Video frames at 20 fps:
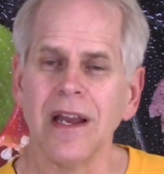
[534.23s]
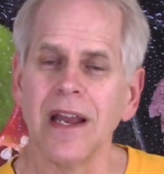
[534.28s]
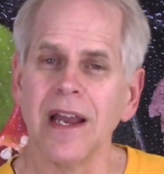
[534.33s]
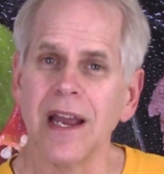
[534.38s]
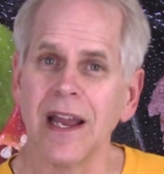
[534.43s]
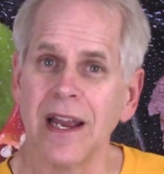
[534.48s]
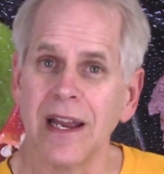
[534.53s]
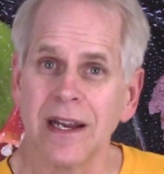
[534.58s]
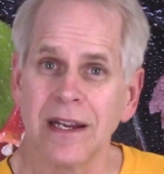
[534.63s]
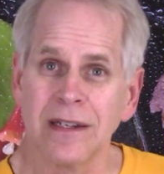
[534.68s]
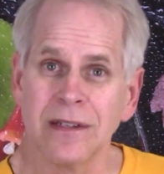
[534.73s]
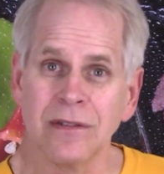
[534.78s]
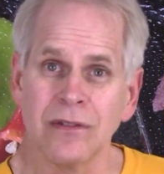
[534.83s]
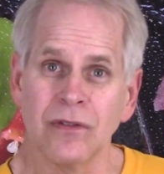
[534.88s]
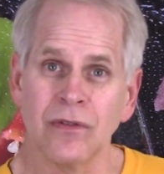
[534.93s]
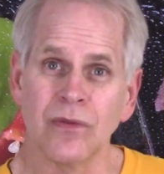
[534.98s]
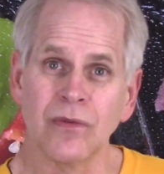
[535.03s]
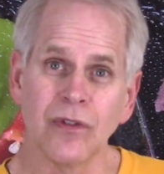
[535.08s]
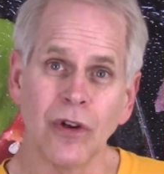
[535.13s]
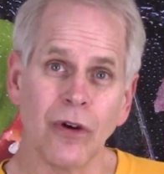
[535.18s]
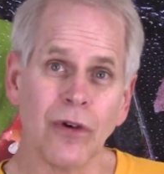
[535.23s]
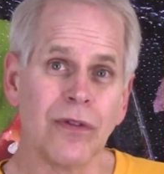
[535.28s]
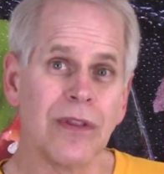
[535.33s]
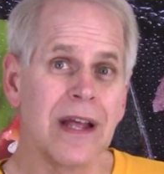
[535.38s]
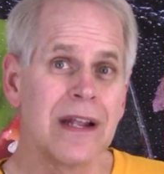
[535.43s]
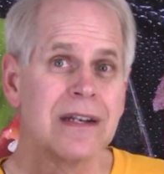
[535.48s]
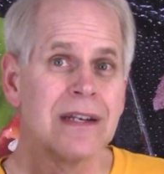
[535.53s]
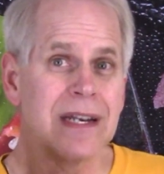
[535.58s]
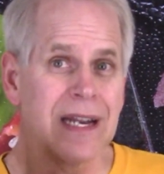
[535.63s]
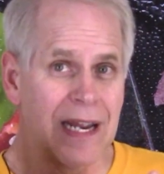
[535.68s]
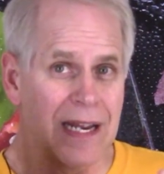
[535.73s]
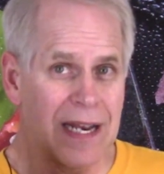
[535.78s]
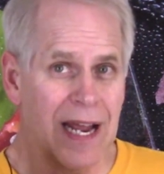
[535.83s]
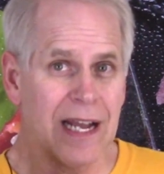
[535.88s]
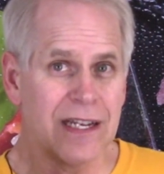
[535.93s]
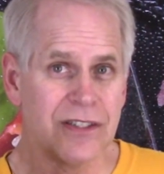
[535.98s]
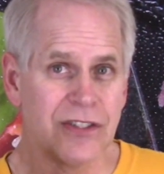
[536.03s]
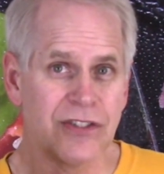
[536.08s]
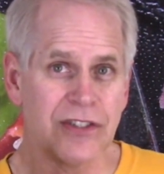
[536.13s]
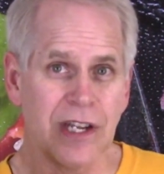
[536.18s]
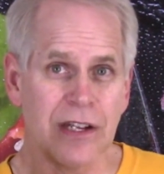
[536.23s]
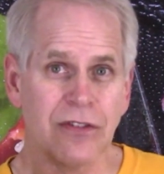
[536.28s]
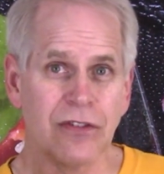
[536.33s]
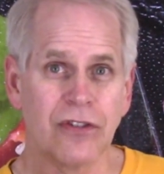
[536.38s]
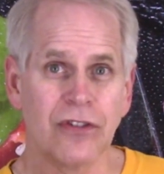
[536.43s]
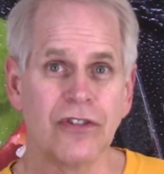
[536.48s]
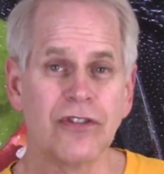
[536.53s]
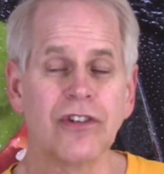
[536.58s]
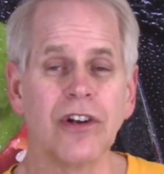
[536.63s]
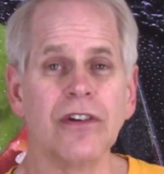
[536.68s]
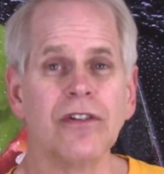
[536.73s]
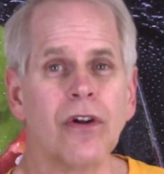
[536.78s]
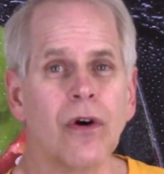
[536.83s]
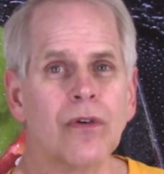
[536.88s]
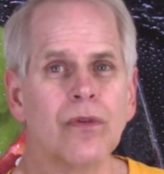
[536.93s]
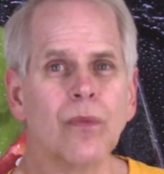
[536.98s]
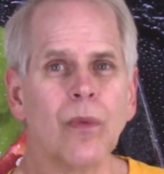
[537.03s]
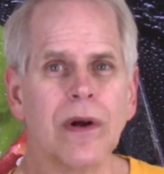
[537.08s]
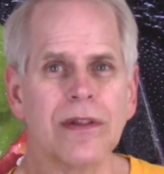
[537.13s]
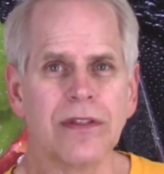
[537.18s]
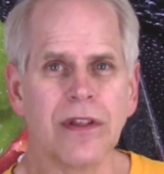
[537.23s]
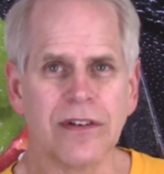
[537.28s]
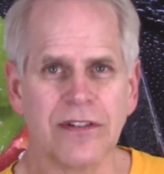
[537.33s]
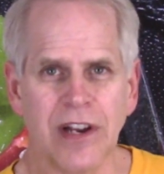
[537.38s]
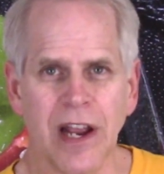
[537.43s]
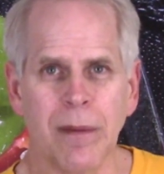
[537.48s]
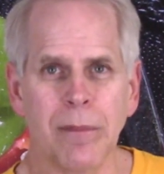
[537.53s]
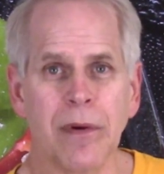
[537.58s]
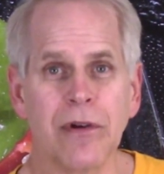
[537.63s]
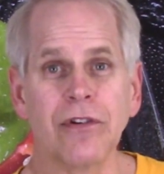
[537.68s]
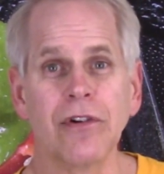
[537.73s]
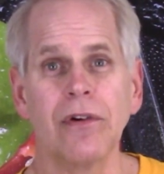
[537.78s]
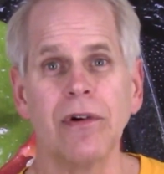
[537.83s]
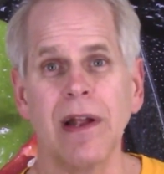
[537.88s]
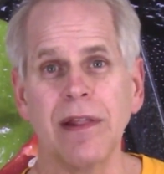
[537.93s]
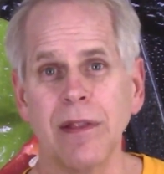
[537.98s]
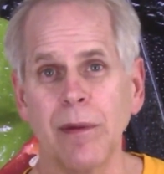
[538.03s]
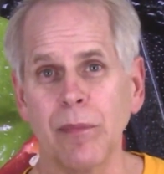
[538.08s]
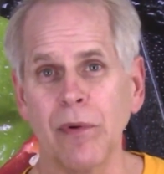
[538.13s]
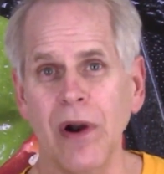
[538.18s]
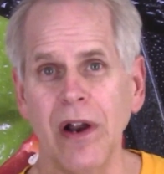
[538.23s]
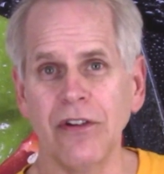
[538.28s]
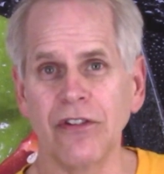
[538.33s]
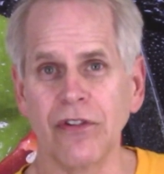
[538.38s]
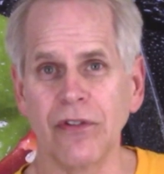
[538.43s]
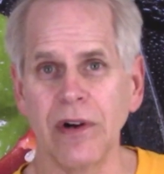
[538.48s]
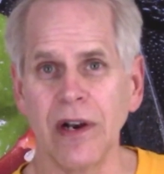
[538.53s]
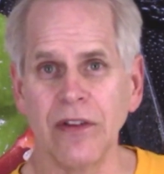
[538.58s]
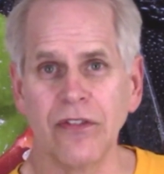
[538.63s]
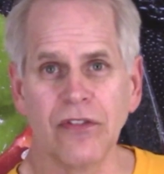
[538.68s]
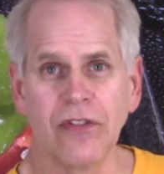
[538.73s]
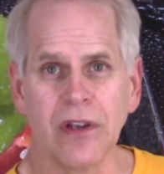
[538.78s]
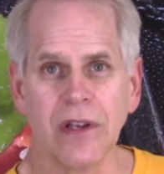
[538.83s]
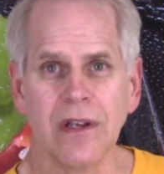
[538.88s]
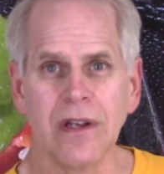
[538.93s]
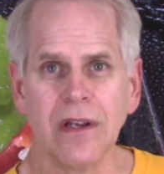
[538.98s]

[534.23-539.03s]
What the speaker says: and so then it has sensors to know what the temperature and the pressure is.